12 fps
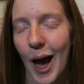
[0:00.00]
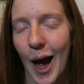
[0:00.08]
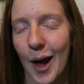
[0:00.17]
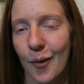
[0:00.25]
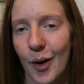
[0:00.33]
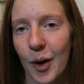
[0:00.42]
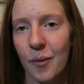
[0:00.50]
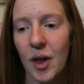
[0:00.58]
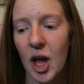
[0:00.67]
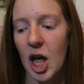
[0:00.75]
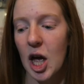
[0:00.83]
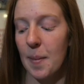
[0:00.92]
I don't know.
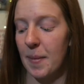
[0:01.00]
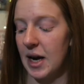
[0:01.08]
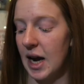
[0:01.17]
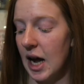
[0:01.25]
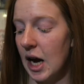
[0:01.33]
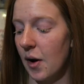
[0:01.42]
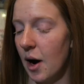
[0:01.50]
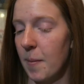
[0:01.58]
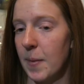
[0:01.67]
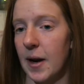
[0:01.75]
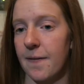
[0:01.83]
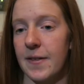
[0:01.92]
But now
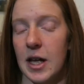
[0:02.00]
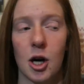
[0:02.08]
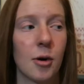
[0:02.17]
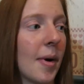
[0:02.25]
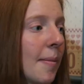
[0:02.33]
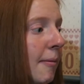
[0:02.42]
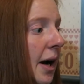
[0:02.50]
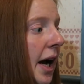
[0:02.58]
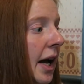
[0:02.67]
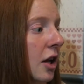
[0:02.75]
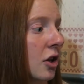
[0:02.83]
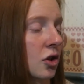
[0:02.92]
I'm going to film
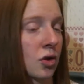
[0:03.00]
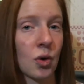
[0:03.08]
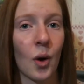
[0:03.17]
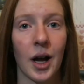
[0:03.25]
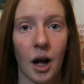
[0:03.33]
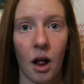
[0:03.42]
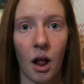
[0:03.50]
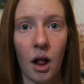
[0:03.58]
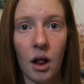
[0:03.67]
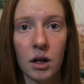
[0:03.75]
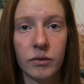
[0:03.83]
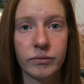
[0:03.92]
my Zoya
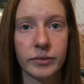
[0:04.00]
haul.